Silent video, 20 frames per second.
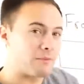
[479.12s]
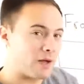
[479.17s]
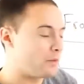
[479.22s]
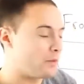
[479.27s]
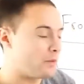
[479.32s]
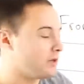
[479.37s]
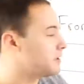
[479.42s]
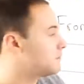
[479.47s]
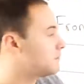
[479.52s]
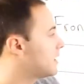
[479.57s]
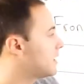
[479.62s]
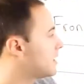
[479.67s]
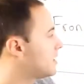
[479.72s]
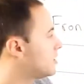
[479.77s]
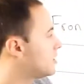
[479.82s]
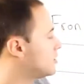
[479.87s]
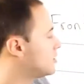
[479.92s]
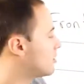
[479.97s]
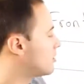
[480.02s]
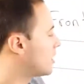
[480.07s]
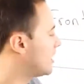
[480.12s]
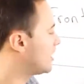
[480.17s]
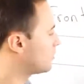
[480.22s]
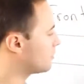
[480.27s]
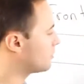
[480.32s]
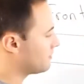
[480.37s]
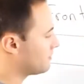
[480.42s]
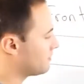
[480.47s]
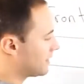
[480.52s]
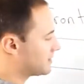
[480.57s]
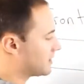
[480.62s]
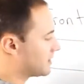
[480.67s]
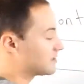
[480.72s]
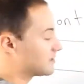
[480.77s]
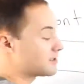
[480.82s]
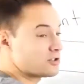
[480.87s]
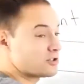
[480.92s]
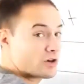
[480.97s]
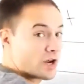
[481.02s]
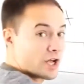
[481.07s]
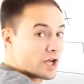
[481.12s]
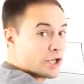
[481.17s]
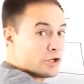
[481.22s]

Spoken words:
mind when you're making your drawing. It wouldn't make sense to draw a